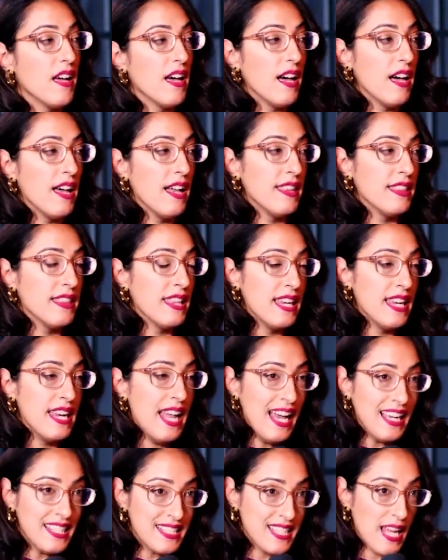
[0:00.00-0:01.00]
The
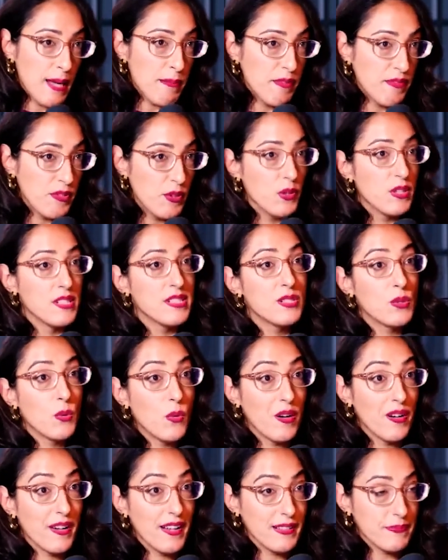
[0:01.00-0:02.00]
next type of fluid is
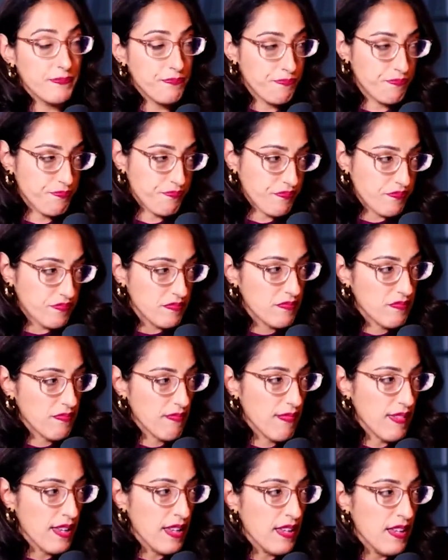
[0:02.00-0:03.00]
squirting.
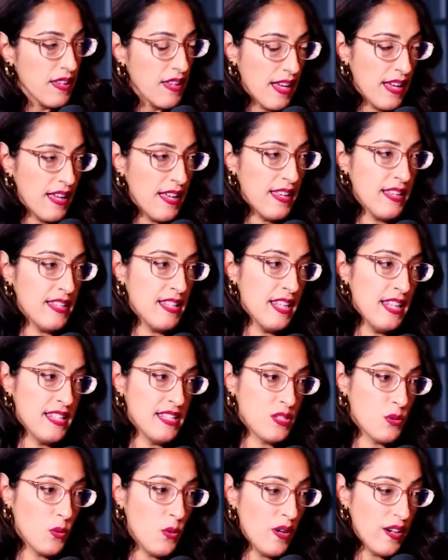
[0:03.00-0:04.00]
And
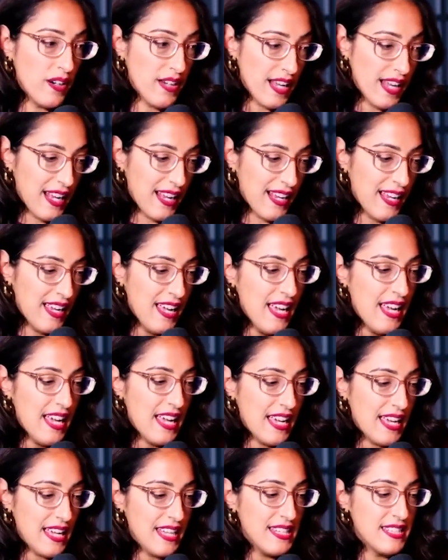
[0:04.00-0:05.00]
squirting
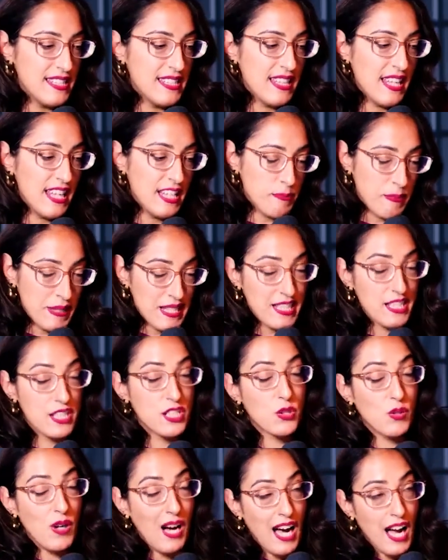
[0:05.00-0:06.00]
has been
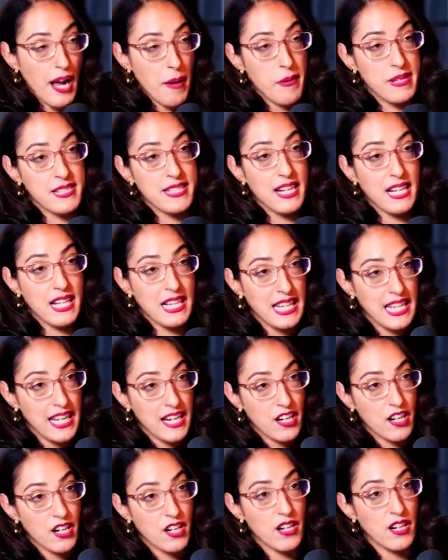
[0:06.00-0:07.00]
described as a
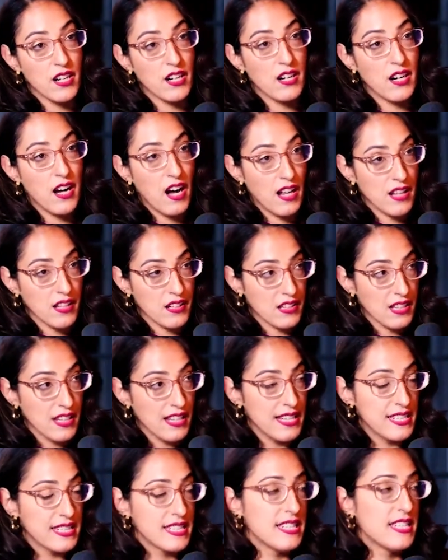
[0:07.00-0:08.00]
clear,
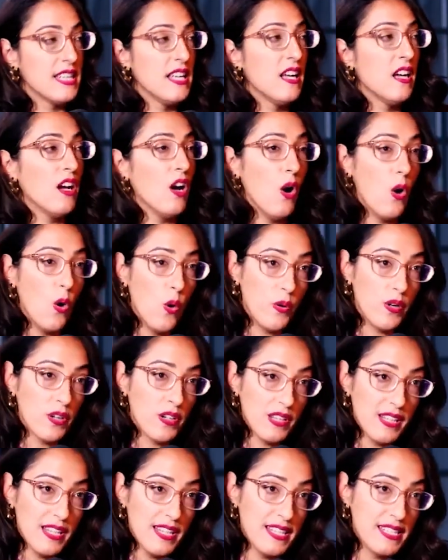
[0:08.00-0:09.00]
colorless,
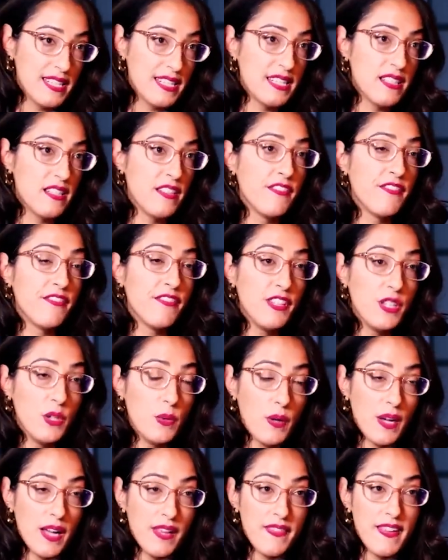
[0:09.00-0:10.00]
odorless
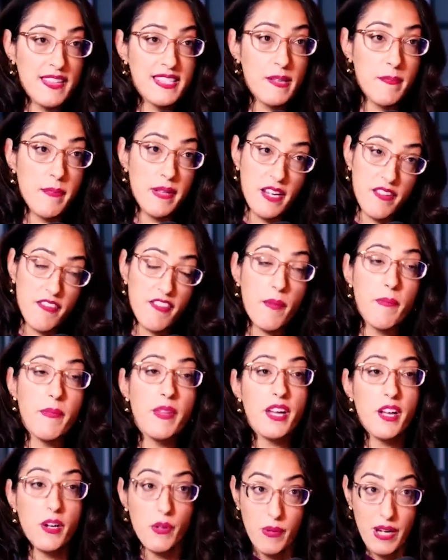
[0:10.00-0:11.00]
fluid that's emitted from the
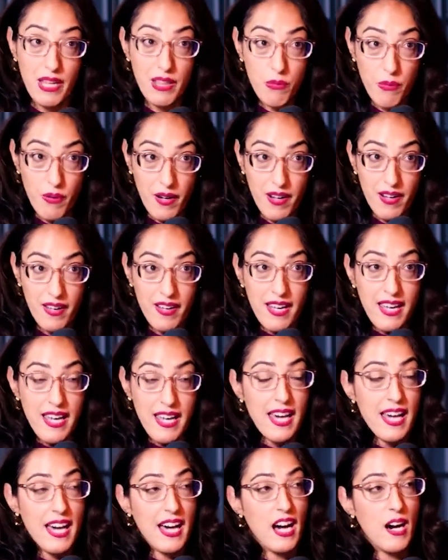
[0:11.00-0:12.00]
urethra.
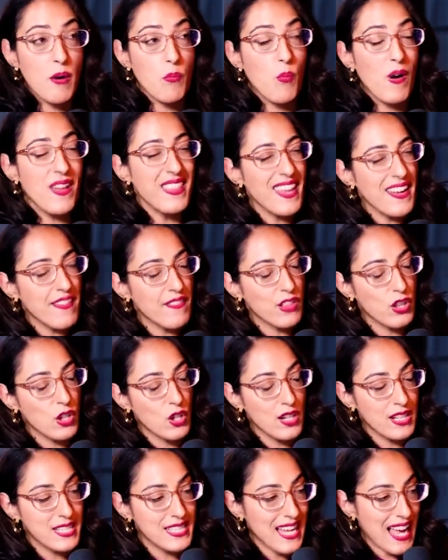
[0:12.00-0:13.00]
When they've
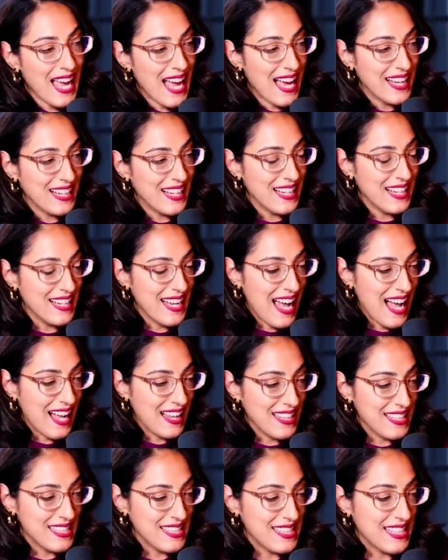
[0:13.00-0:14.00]
looked at
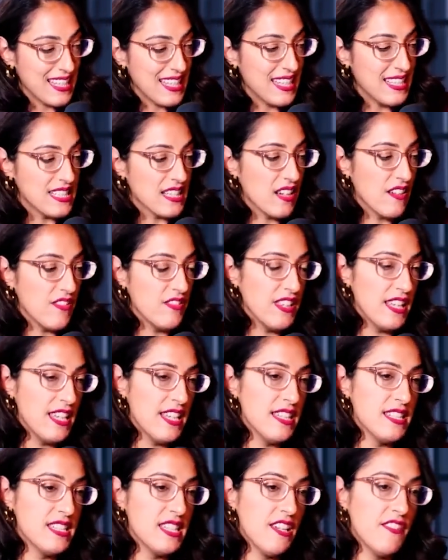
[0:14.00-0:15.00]
analyses of
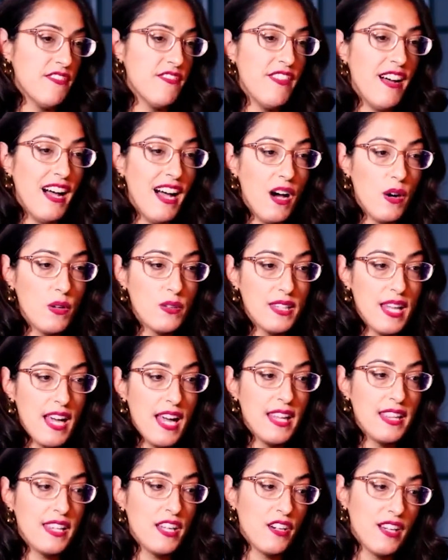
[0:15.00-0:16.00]
these, they found
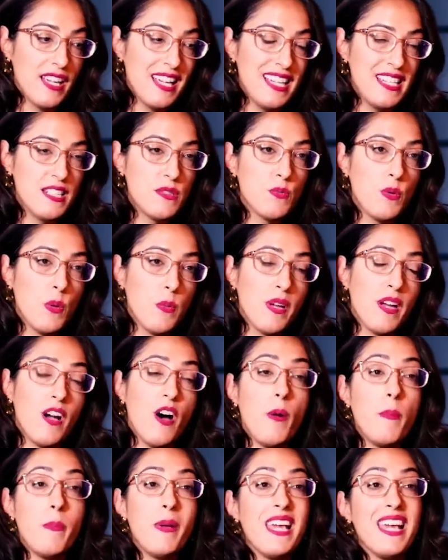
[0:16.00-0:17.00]
that there is what we
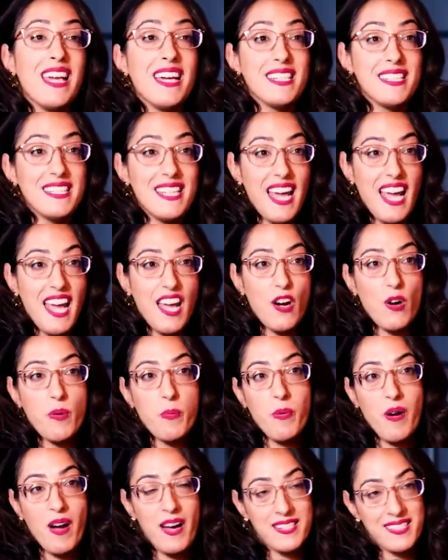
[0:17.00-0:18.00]
call PSA, or
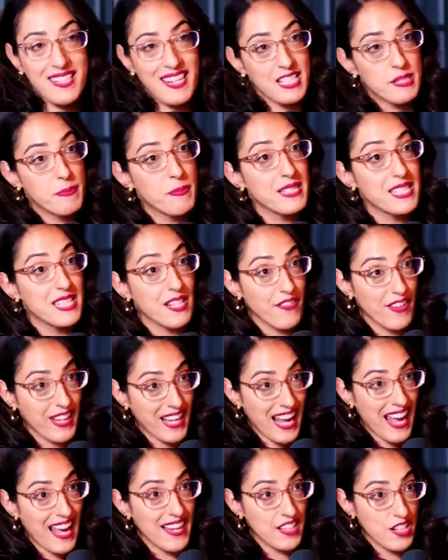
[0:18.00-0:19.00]
prostate-specific
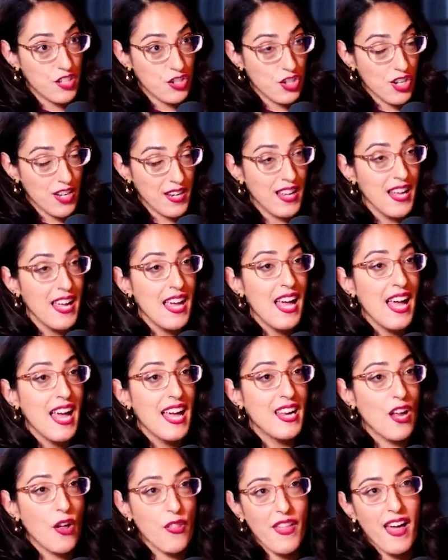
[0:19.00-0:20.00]
antigen.
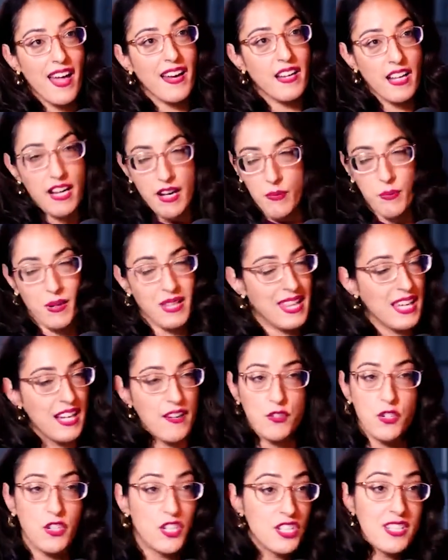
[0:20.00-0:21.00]
Now that we think
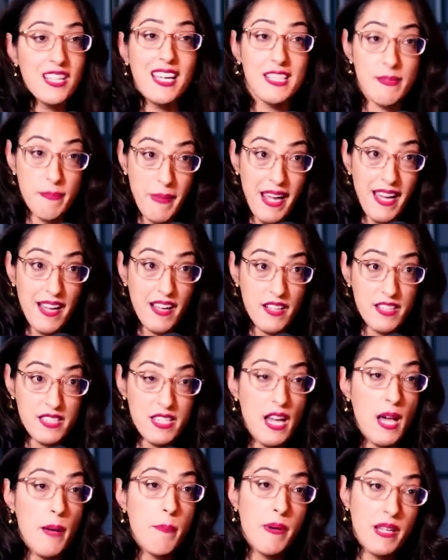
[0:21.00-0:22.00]
of traditionally as males,
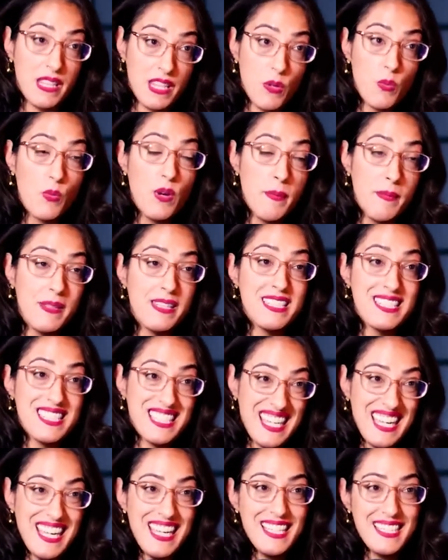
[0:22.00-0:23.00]
but the women's
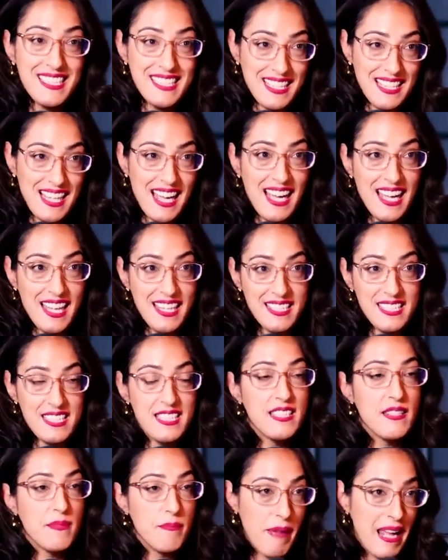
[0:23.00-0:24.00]
Skene's glands
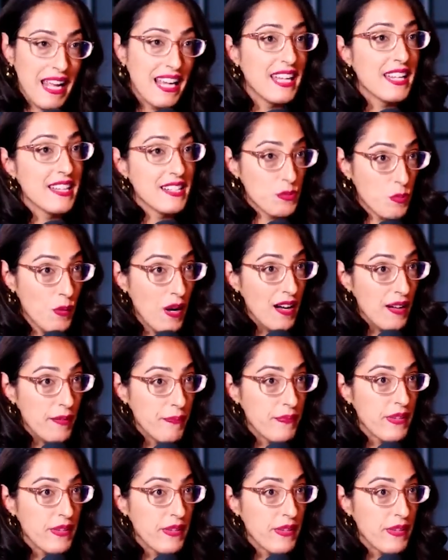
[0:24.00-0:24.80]
make it as well.